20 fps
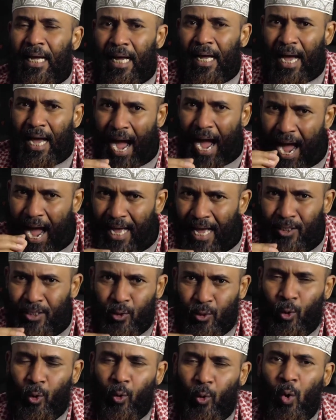
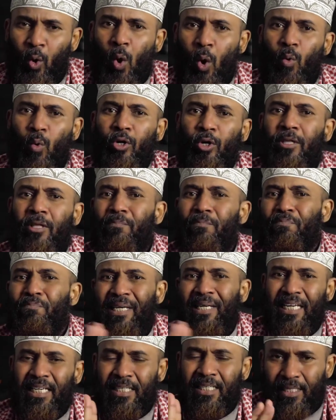has got one of the
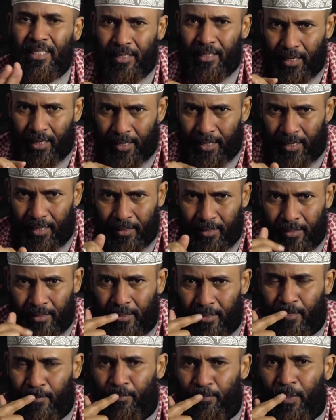biggest ayat
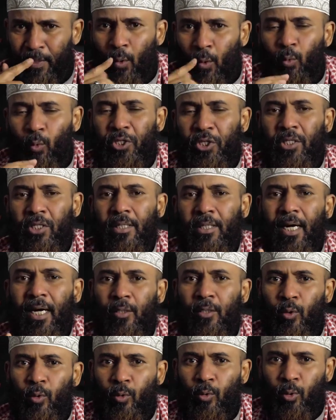in it, which is
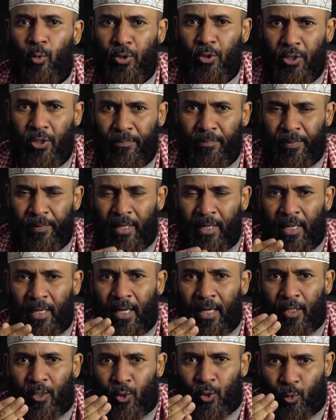Ayat Al Kursi.
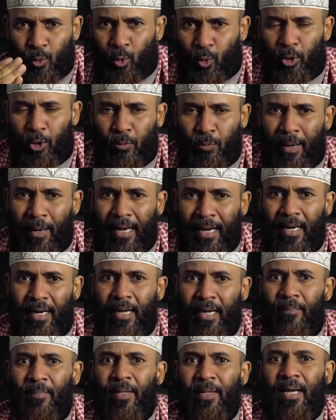Surah
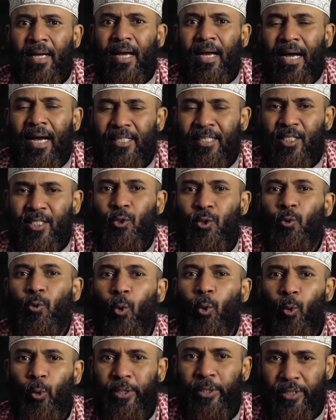Al-Baqarah has
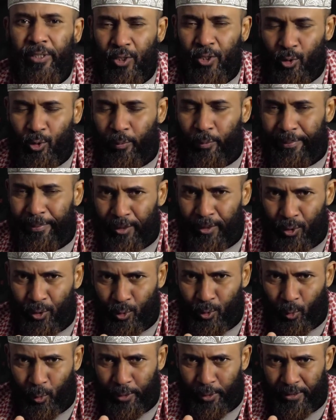stories, so many
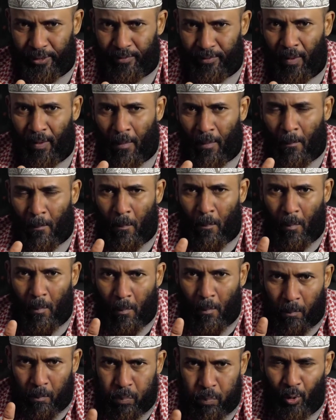stories,
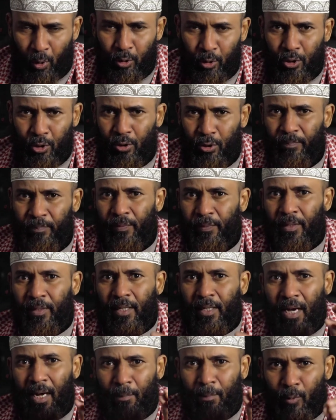but
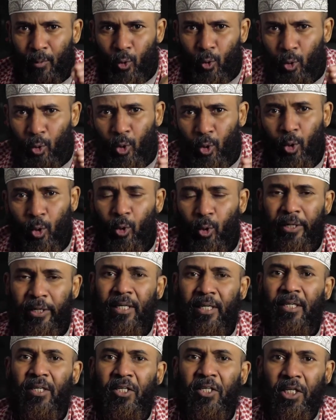I'm not going to go
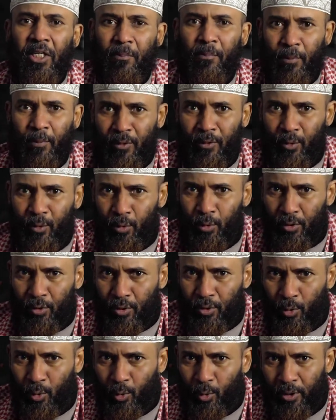deep into the
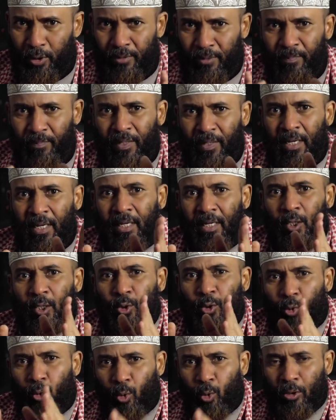stories.
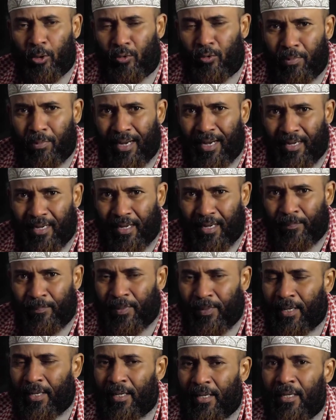Surah Al-Baqarah,
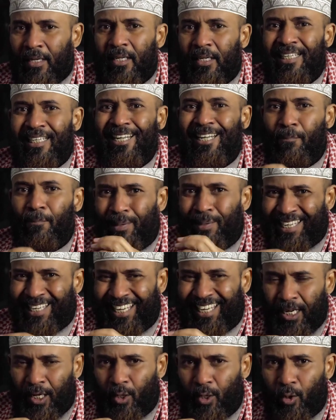the
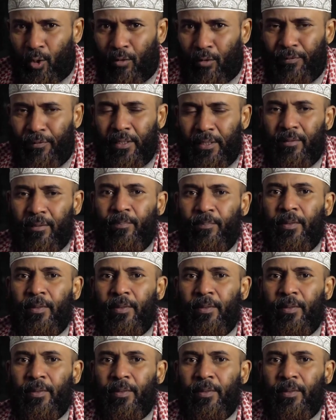beginning of it